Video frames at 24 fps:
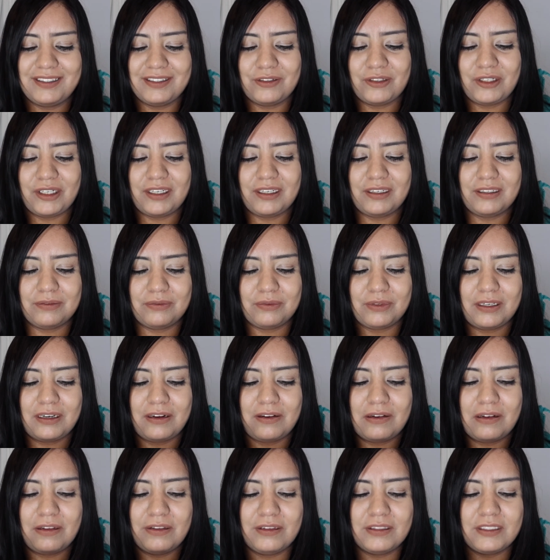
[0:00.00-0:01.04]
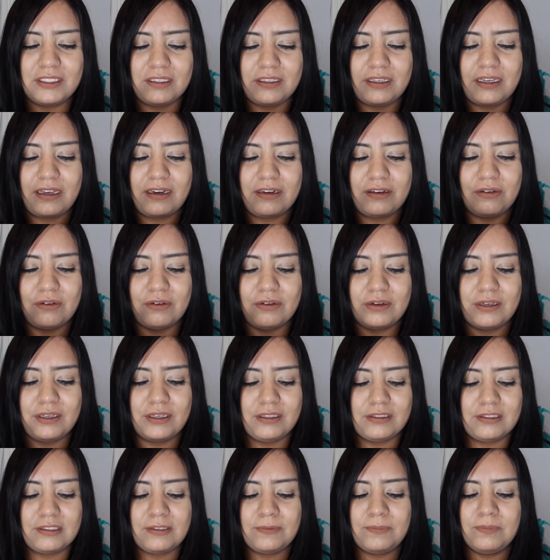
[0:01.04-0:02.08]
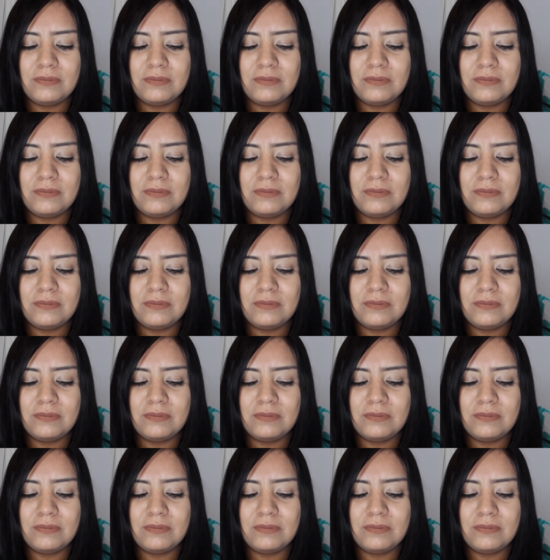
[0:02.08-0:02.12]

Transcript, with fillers: okay fill out all the tech categories